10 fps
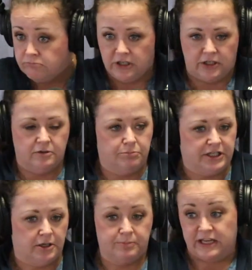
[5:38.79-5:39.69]
It can
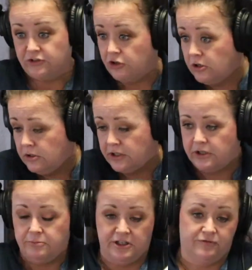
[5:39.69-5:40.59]
be a painter. It
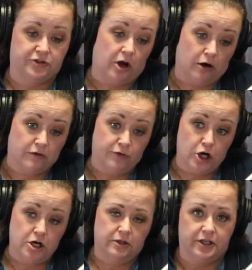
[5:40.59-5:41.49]
could be a
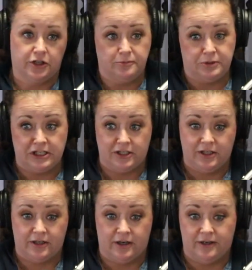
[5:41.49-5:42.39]
photographer. It could
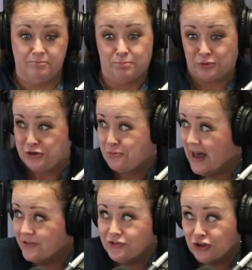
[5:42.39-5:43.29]
be a
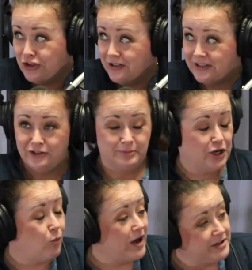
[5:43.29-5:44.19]
brewmaster. It could be
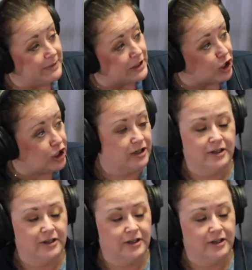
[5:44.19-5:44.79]
a winemaker.